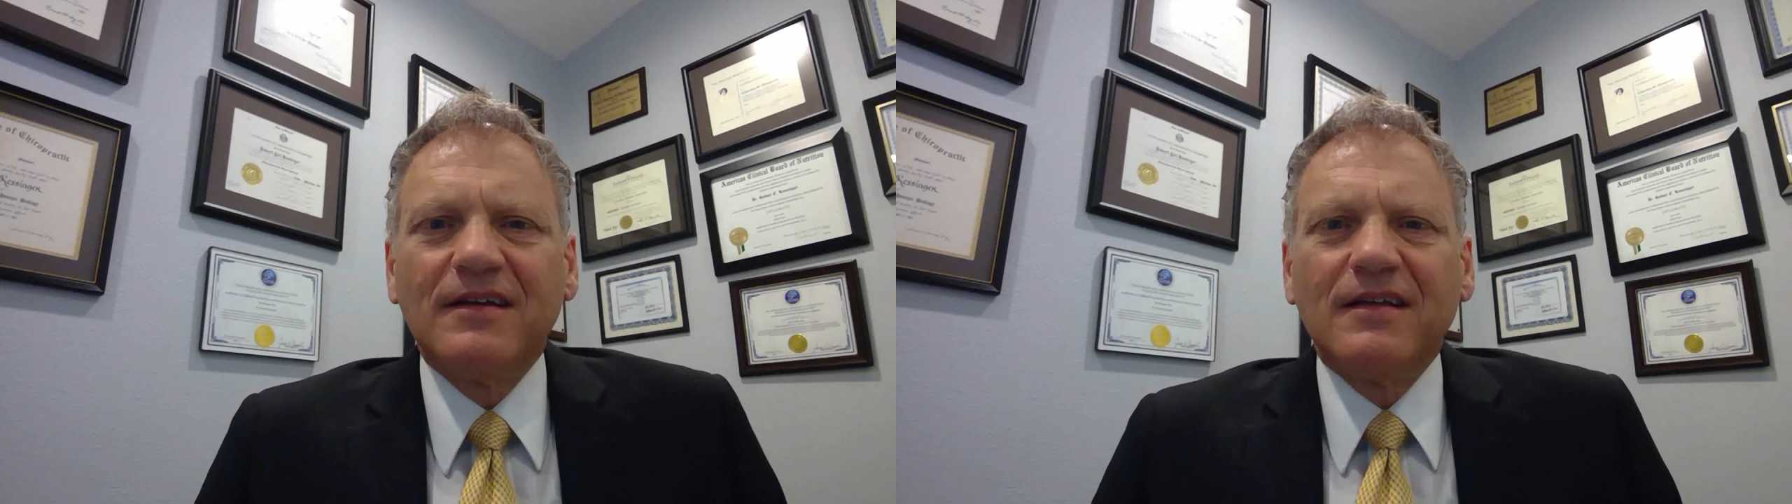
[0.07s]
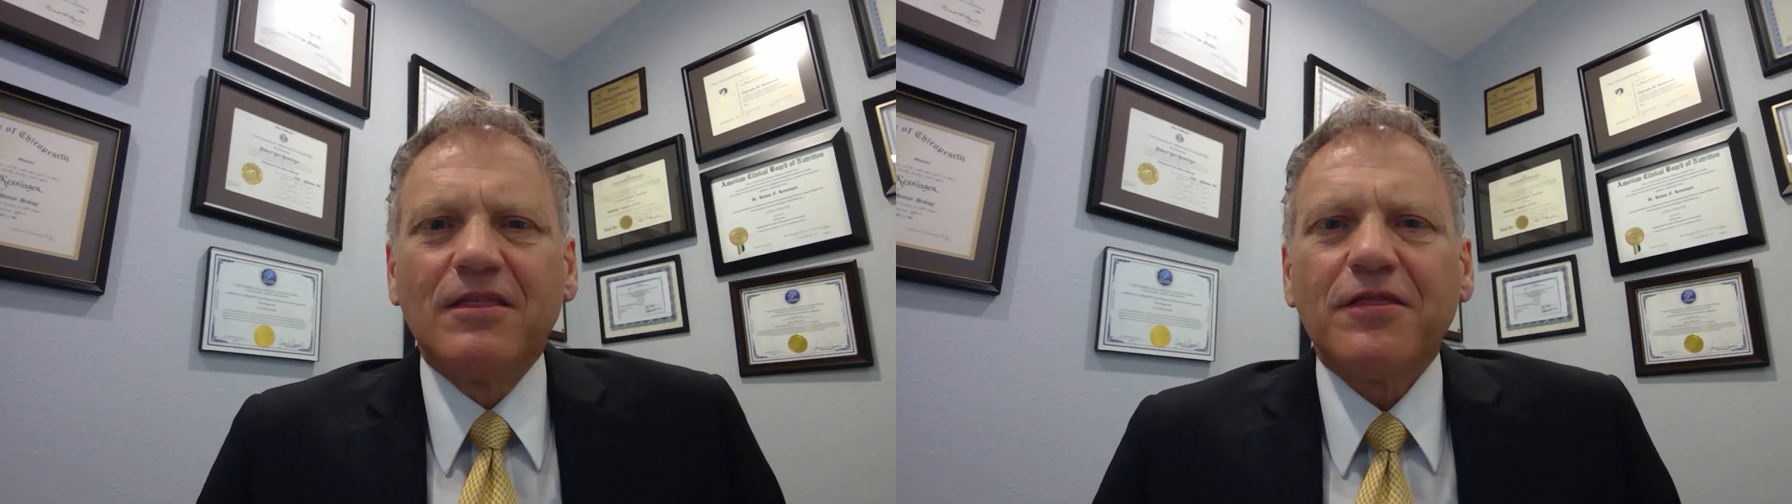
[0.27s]

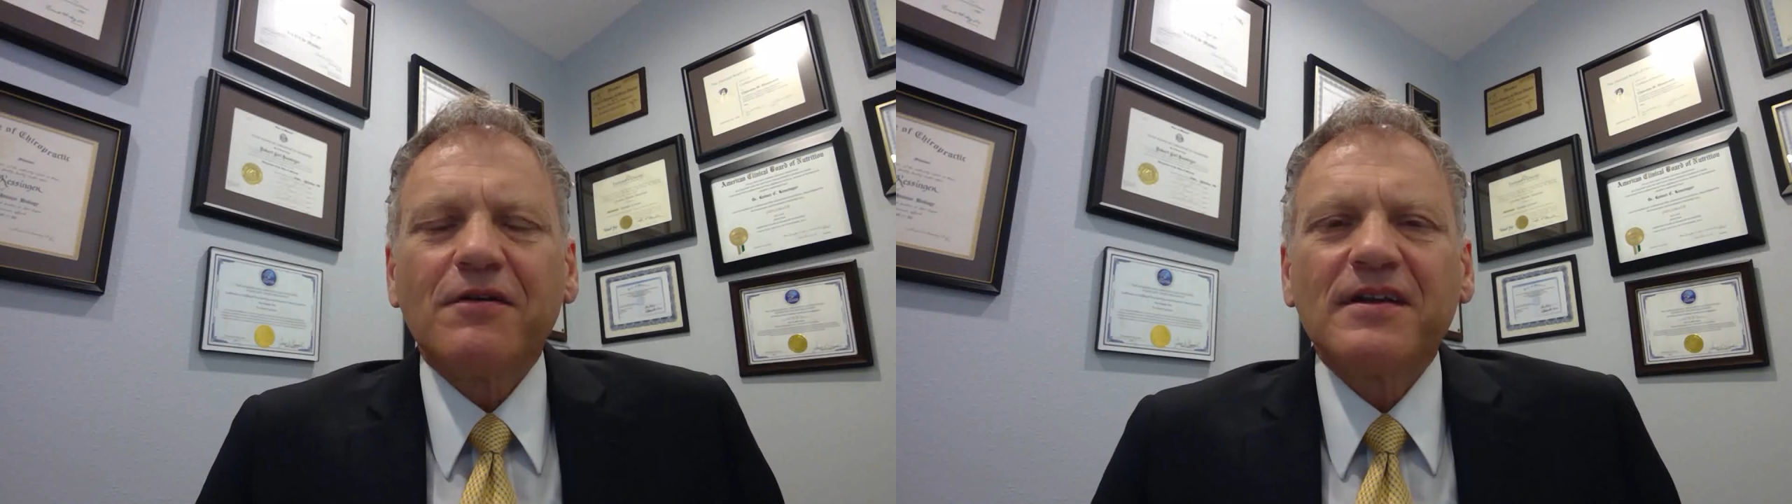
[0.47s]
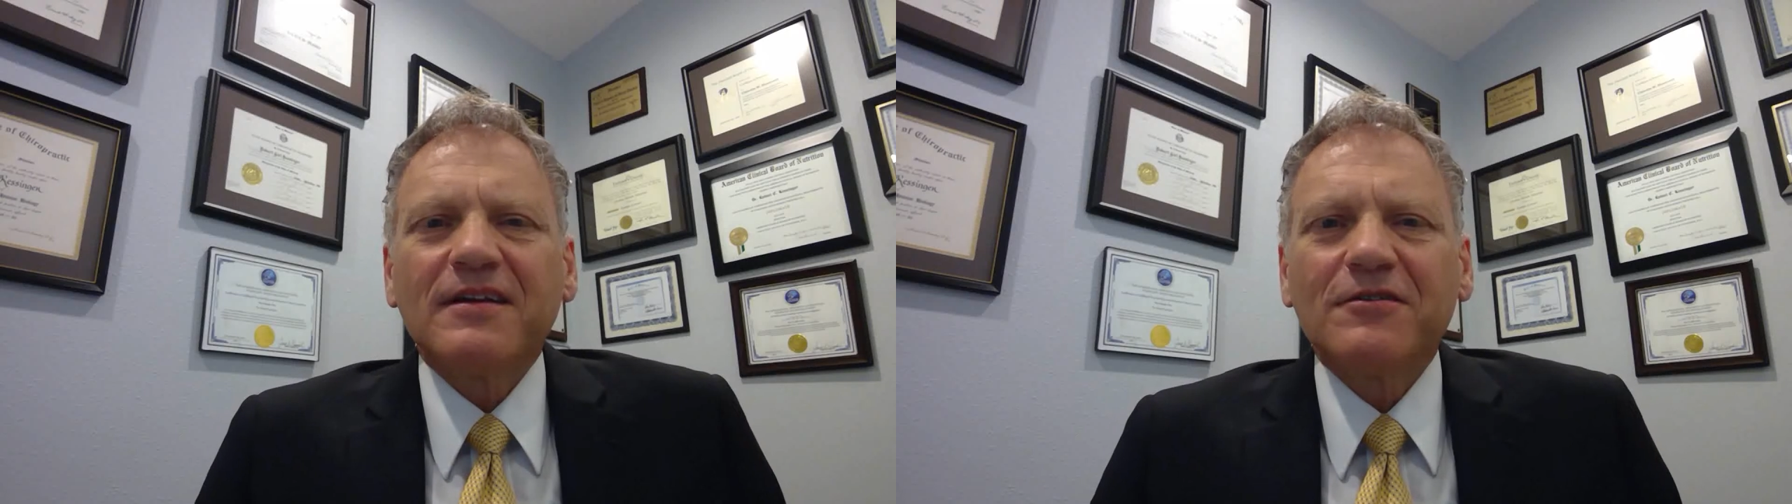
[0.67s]

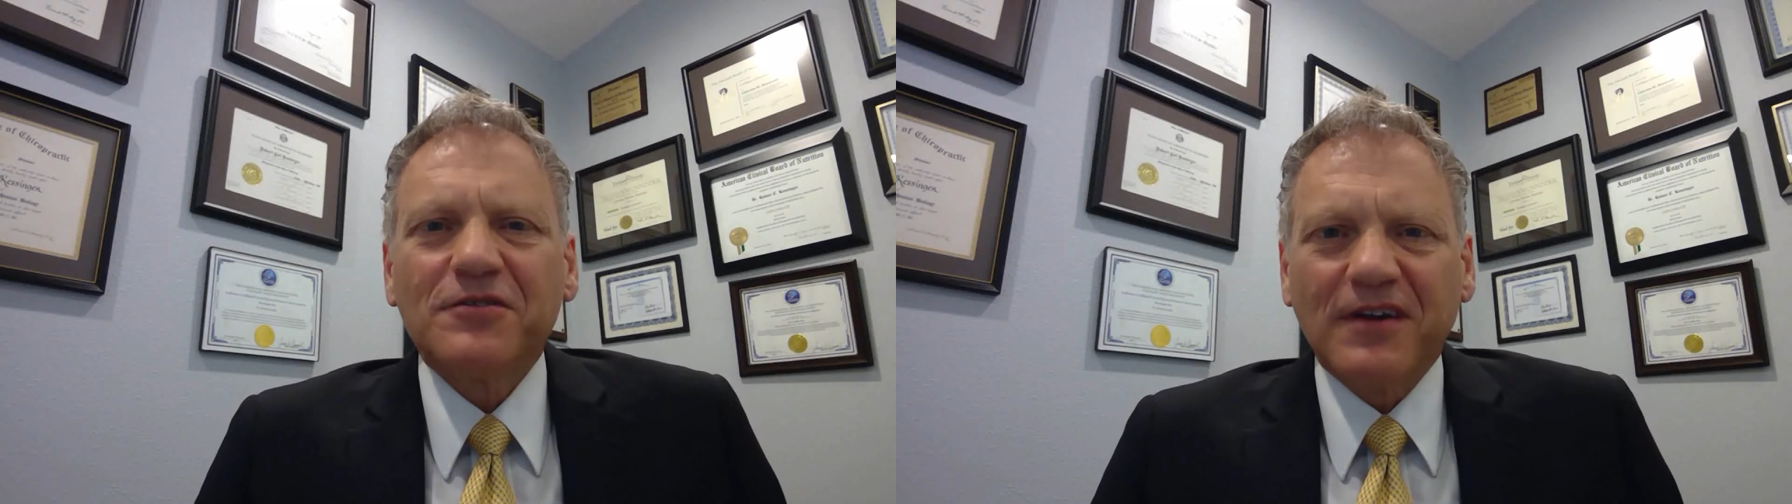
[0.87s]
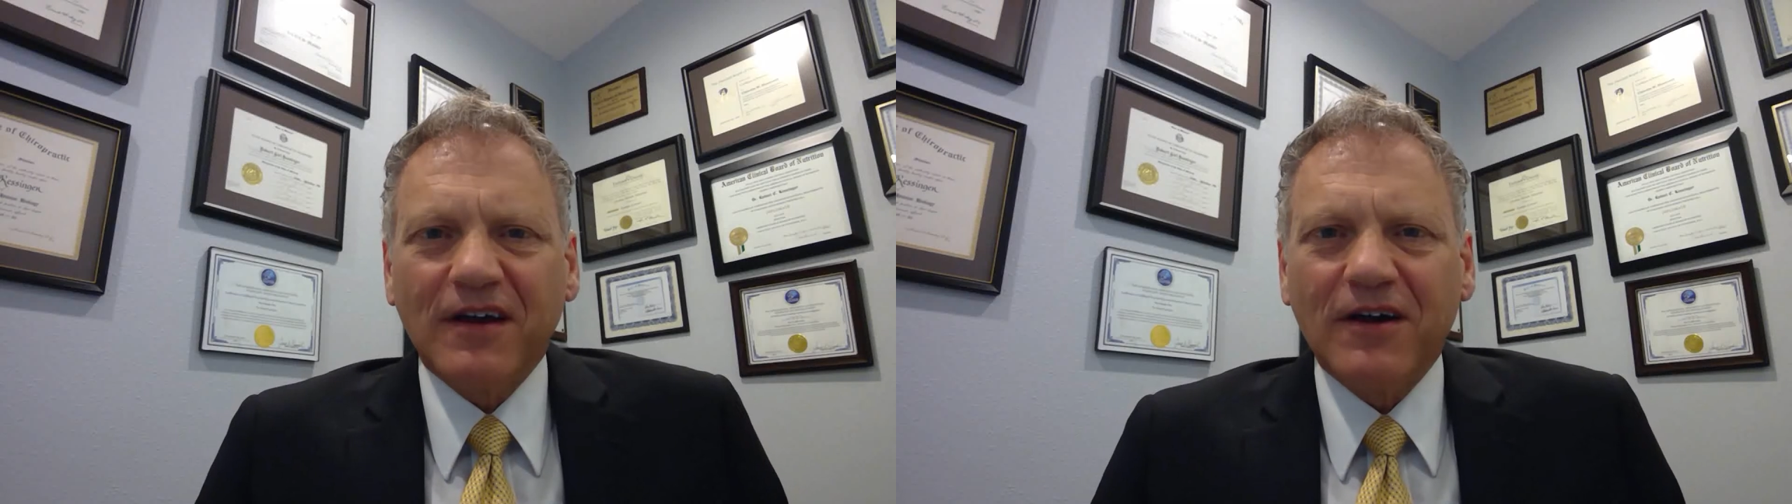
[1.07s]
30
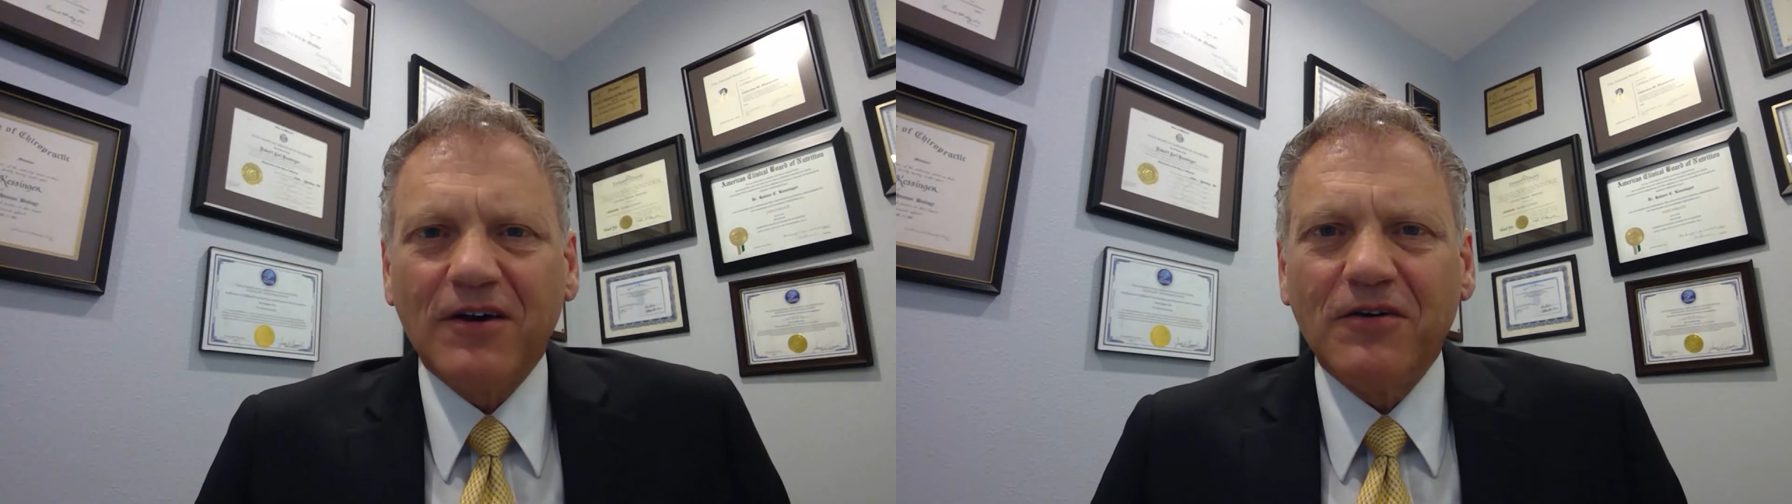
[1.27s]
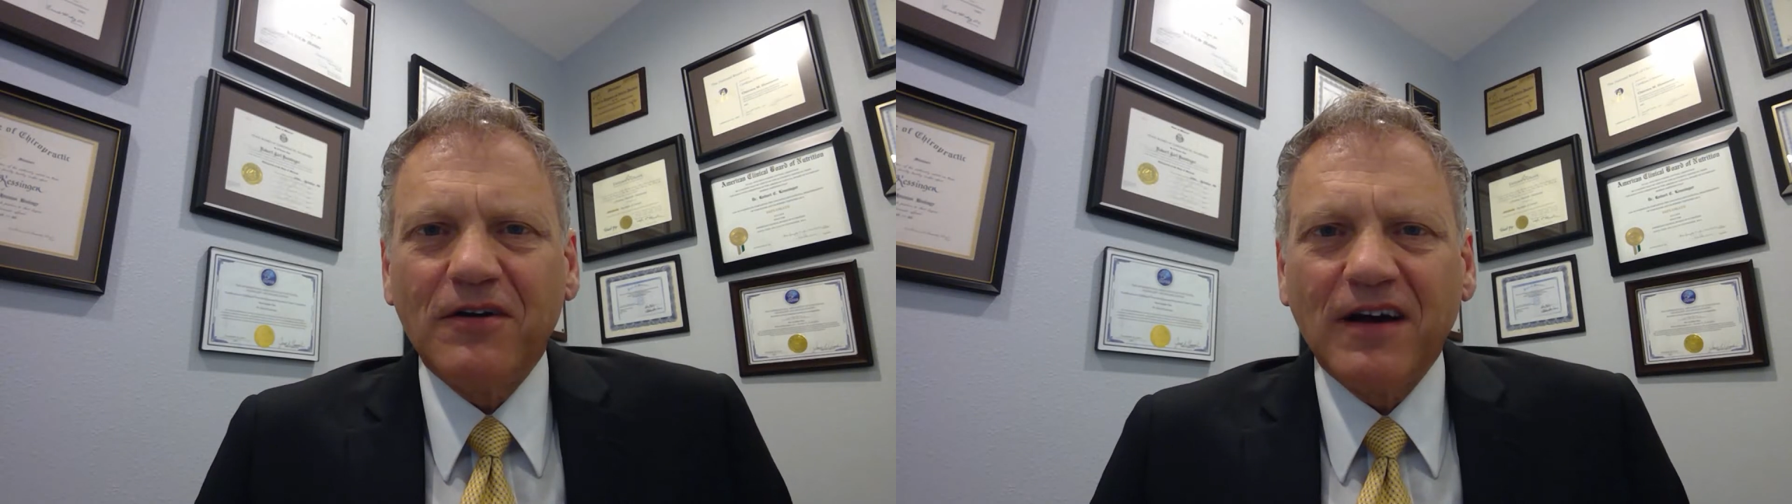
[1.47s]
years
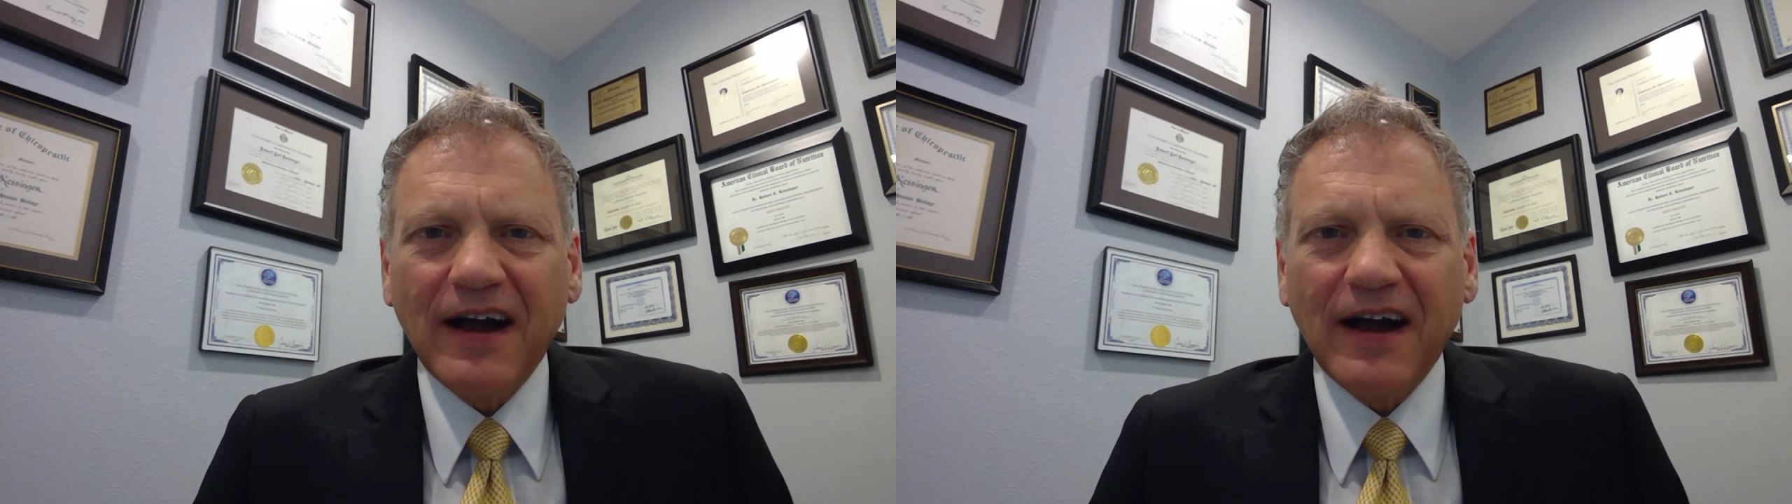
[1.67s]
ago,